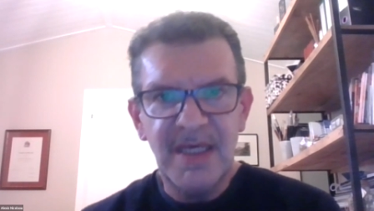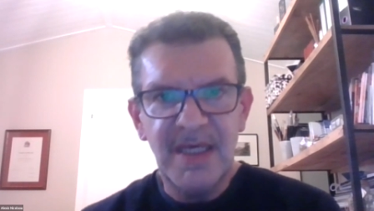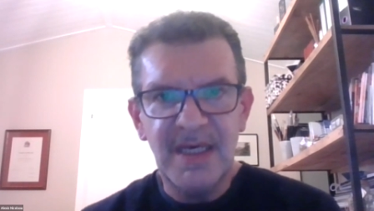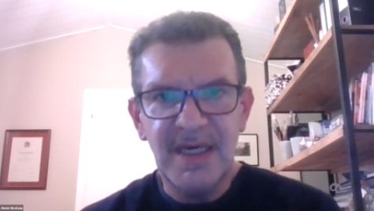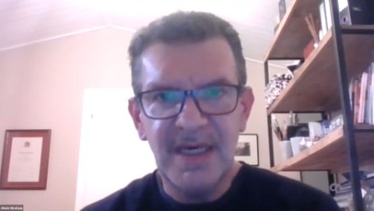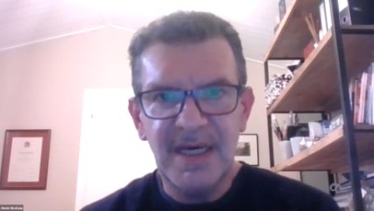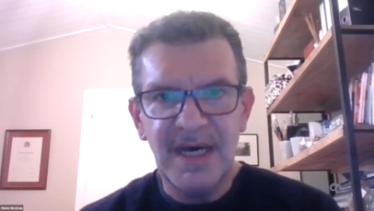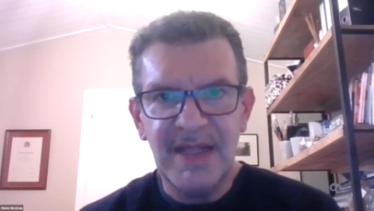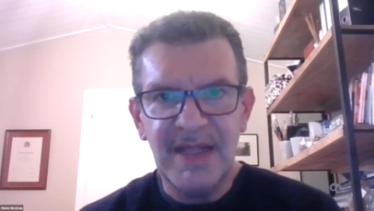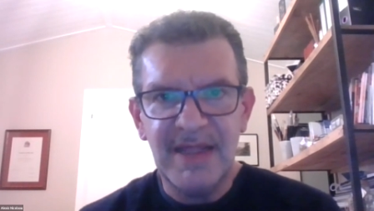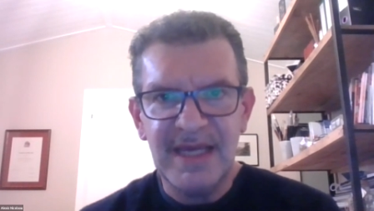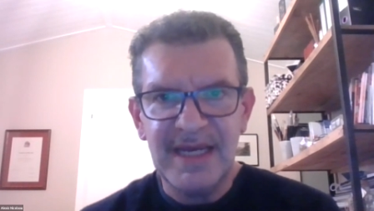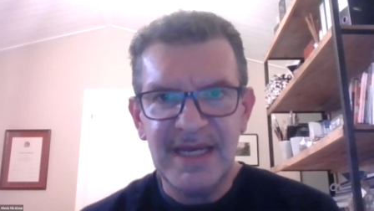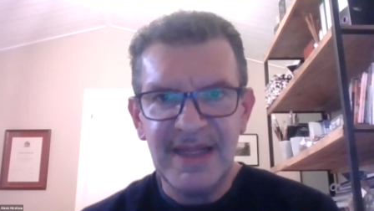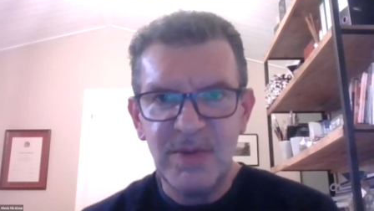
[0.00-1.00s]
I think
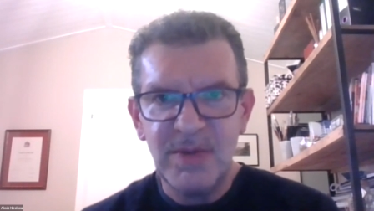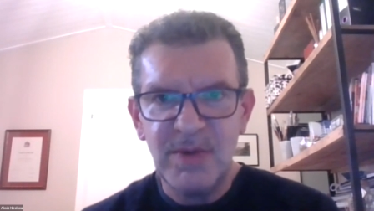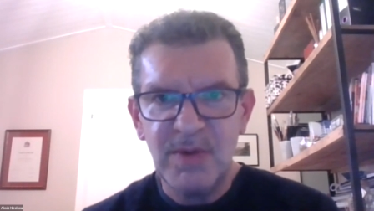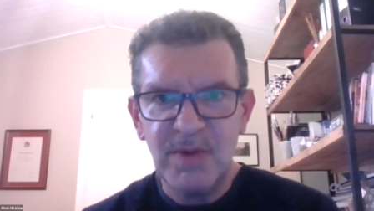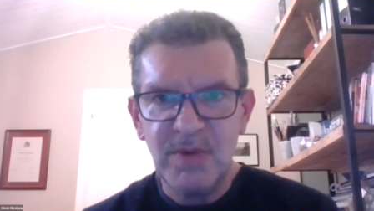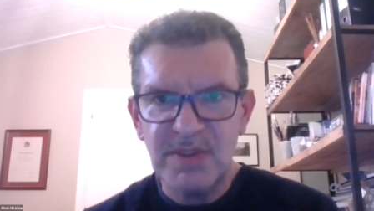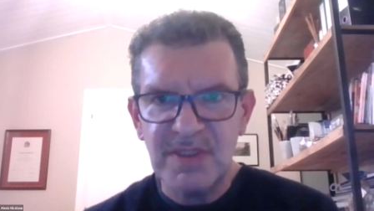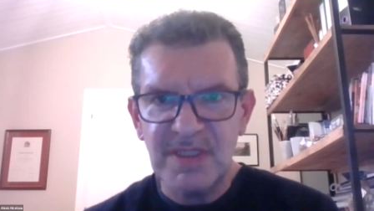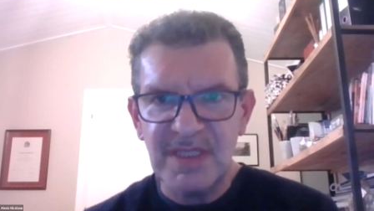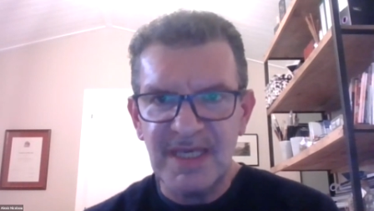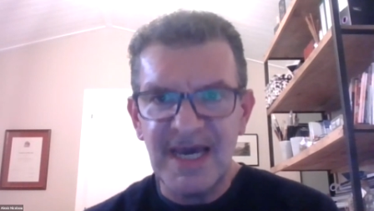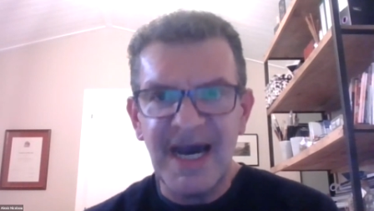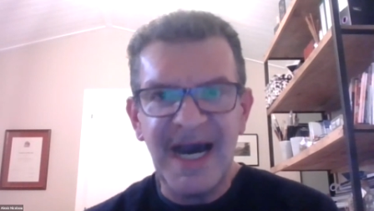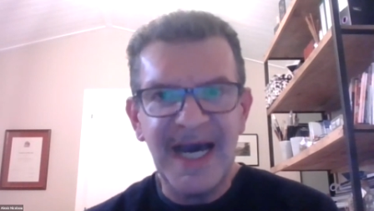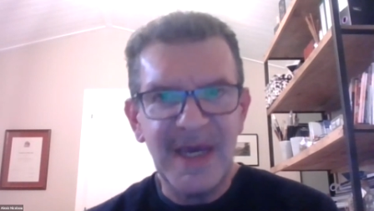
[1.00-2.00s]
another one was the
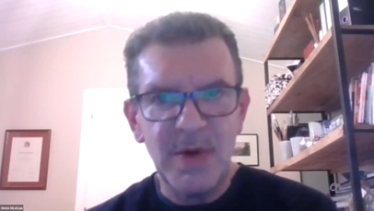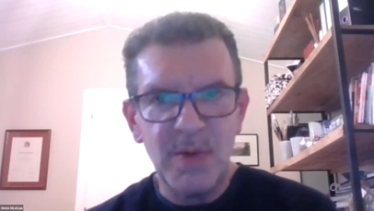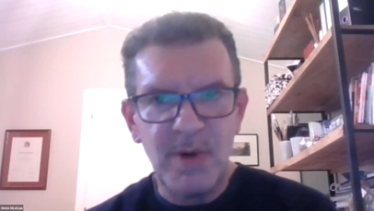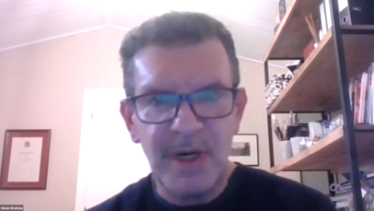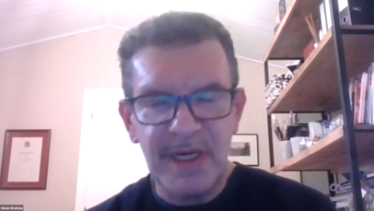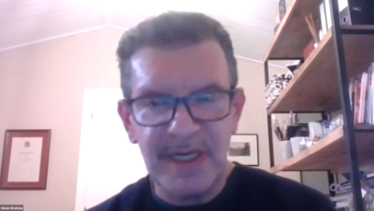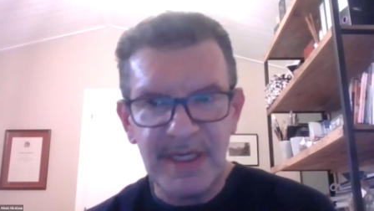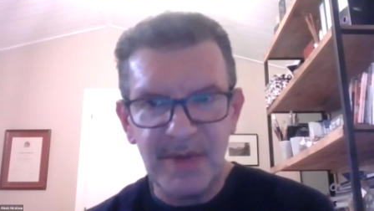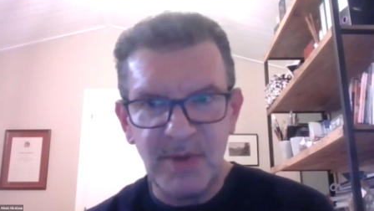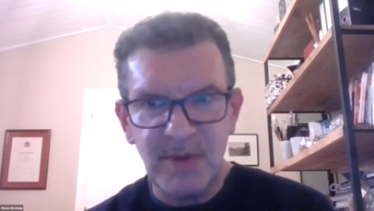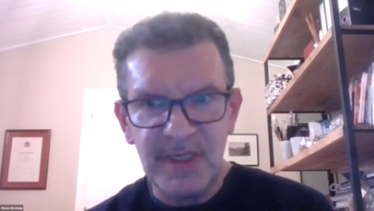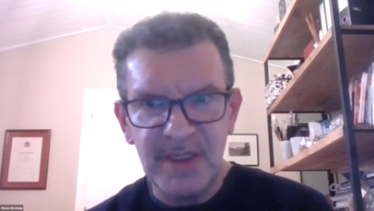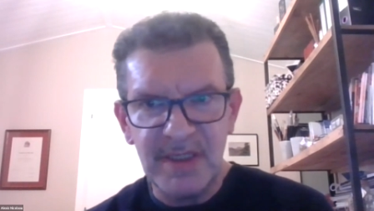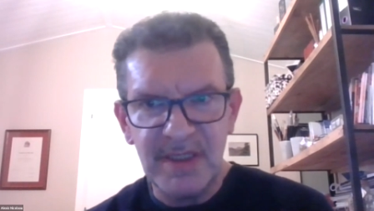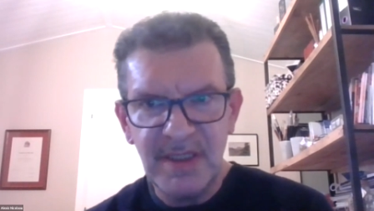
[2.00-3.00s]
Hirewire
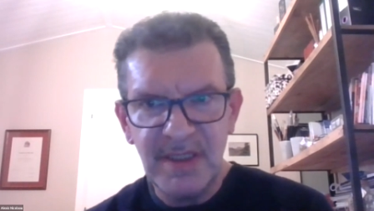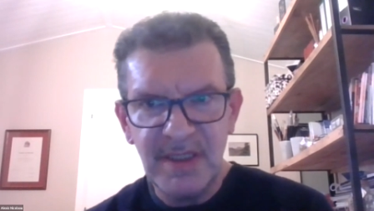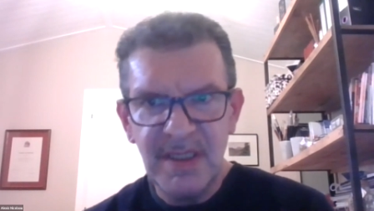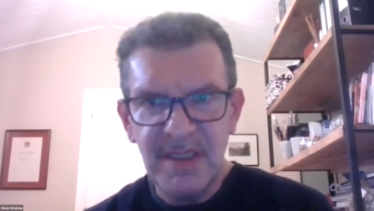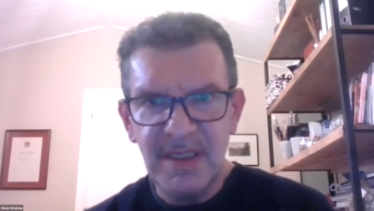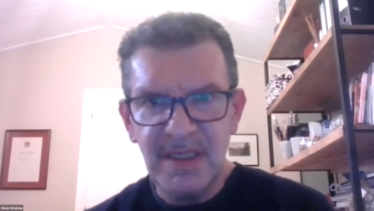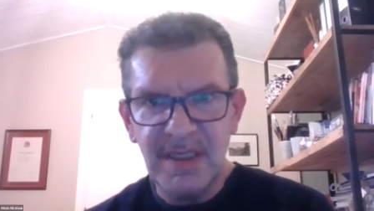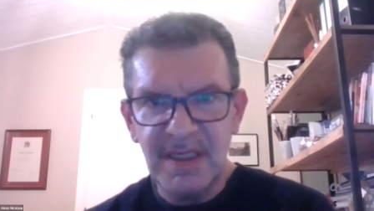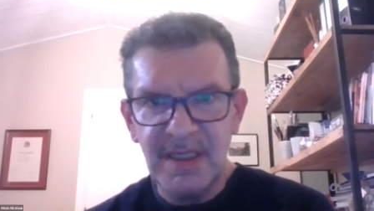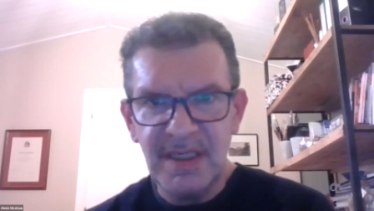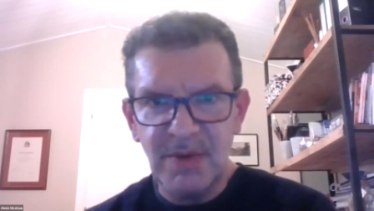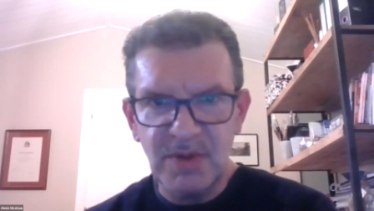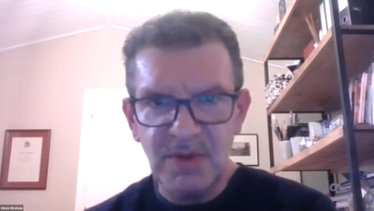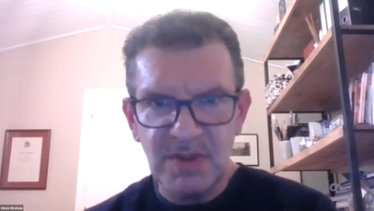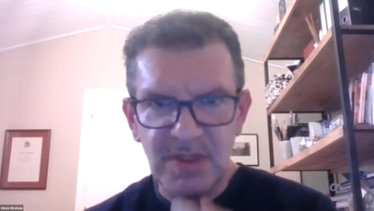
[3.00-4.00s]
one that
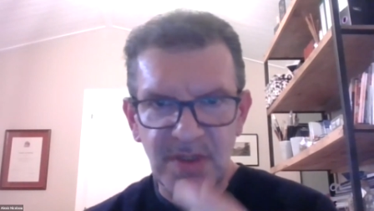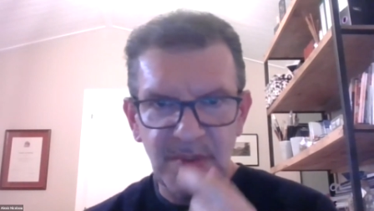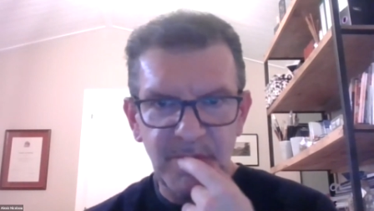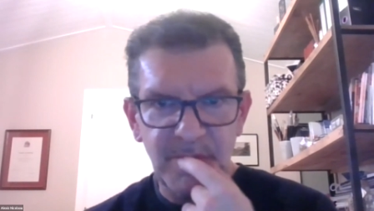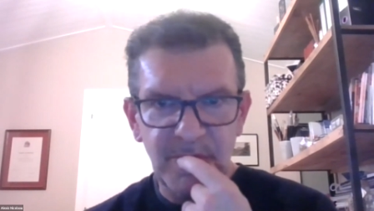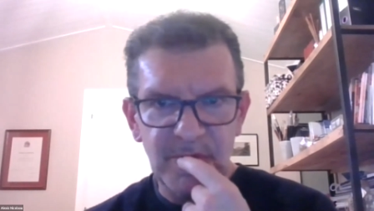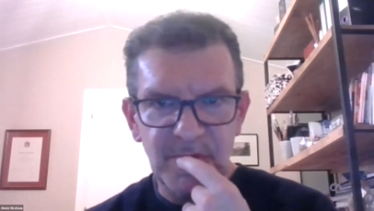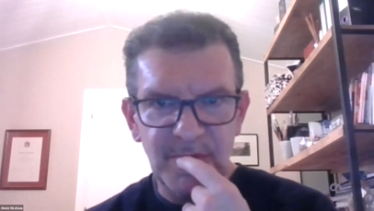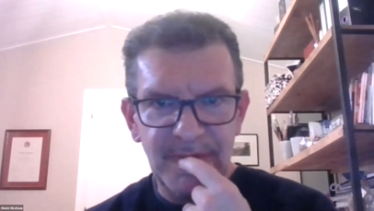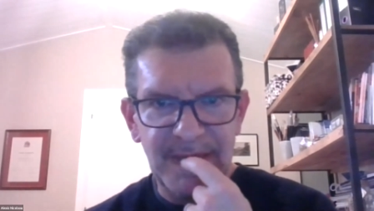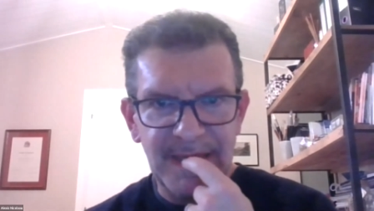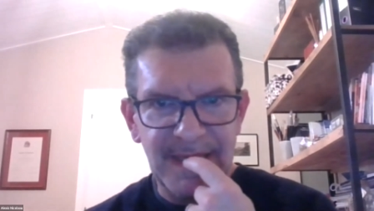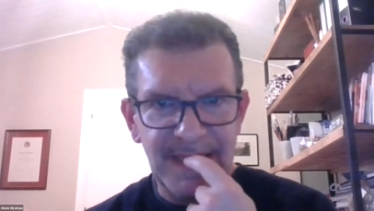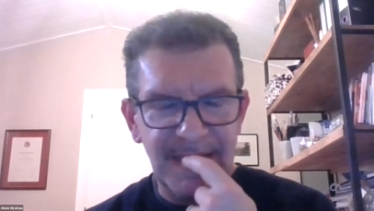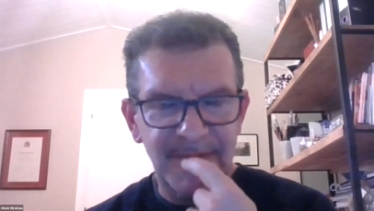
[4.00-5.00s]
was bought
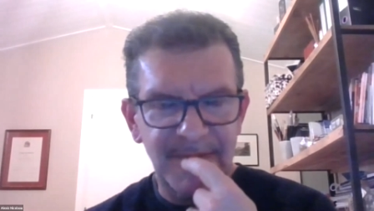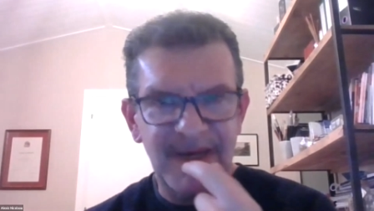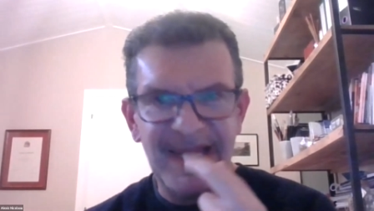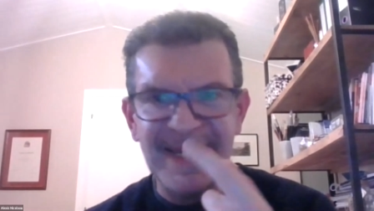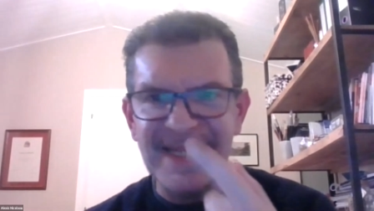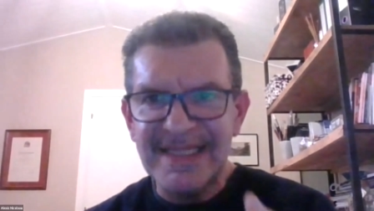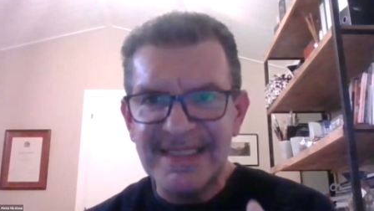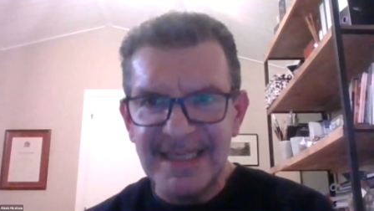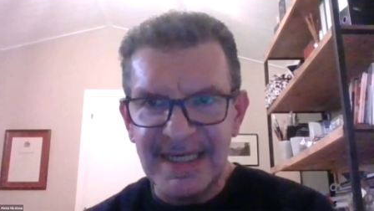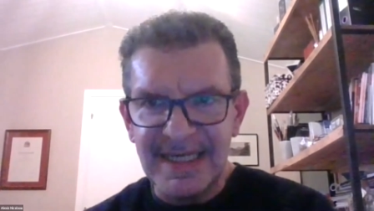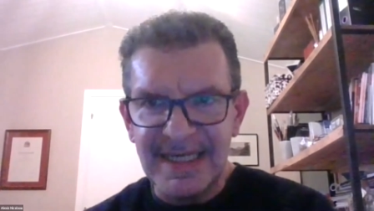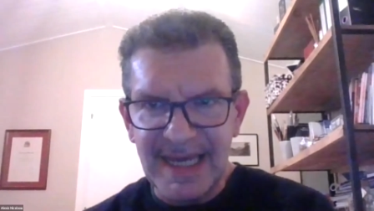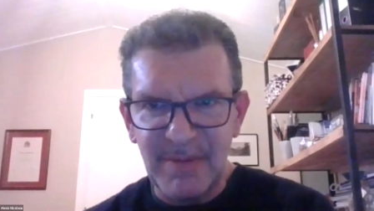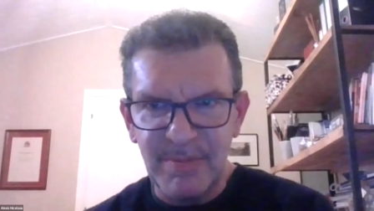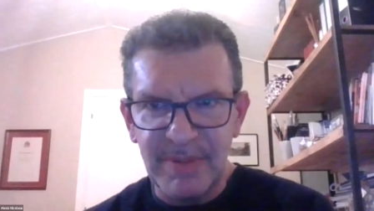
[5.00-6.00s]
by an Indian
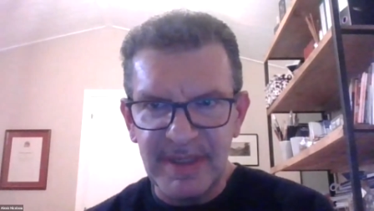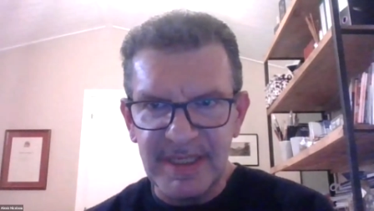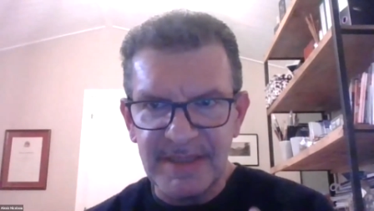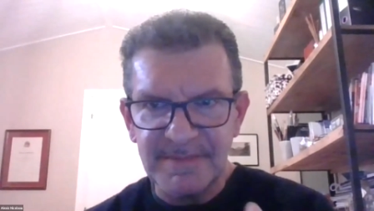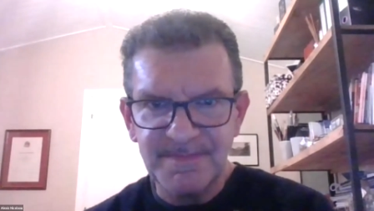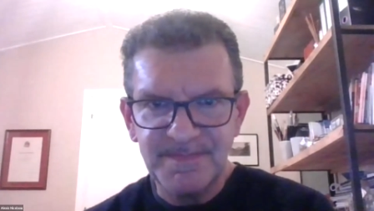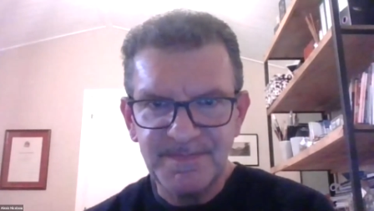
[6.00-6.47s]
company.